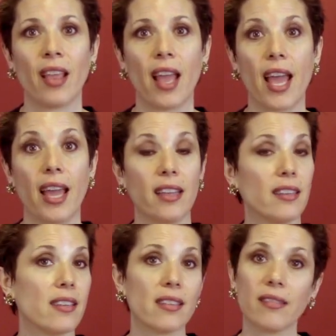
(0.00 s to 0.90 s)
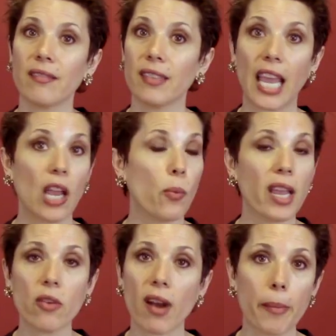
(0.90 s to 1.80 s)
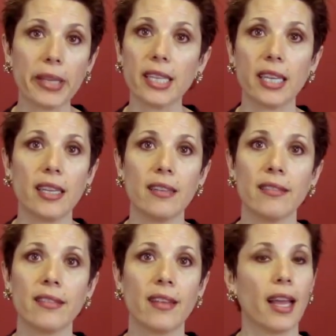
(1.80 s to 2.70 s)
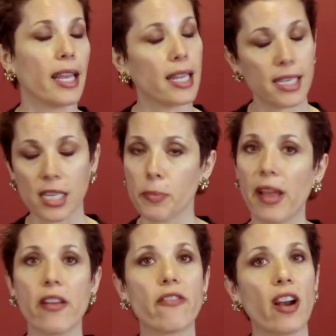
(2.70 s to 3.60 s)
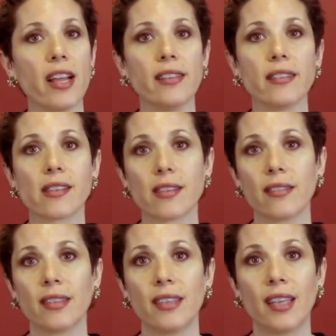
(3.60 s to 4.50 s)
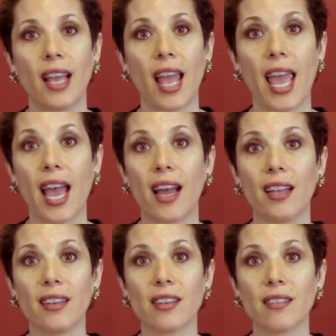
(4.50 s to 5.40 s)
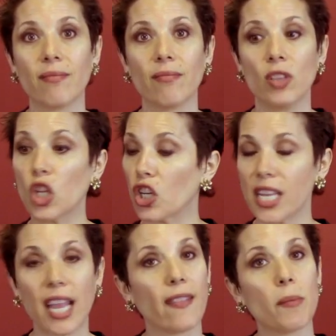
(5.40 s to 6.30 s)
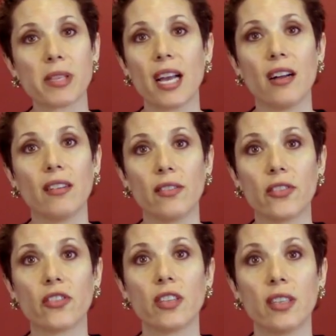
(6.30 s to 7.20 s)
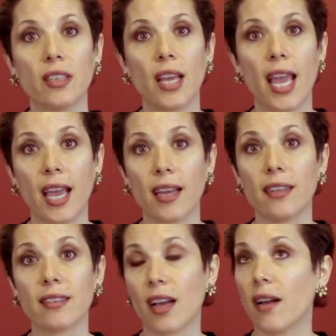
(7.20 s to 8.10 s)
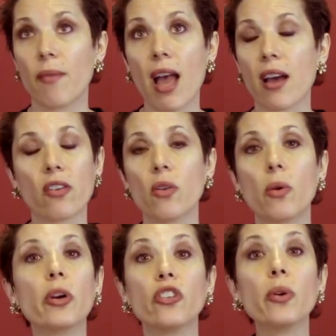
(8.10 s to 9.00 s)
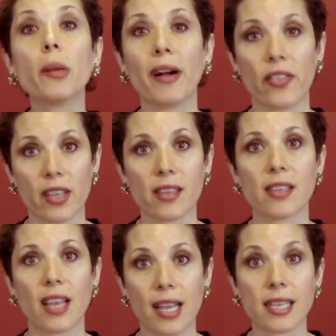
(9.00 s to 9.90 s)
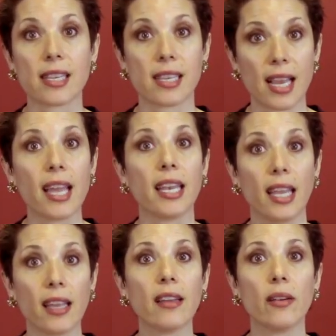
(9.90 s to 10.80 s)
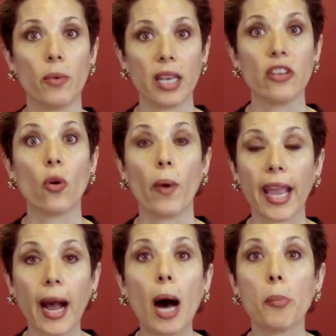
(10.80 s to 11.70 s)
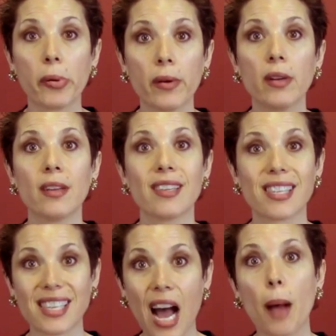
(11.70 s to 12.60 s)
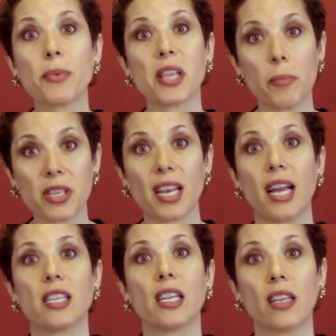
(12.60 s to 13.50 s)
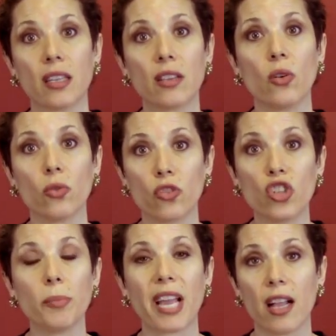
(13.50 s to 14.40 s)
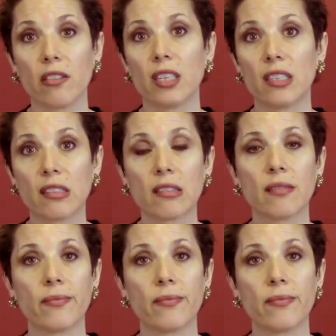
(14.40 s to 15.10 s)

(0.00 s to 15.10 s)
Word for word: and gain weight rapidly and get teased by their friends and learn to hate themselves. And uh, yeah, I don't know what we're doing about this as a society. We need to wake up, stop subsidizing those cheap calories,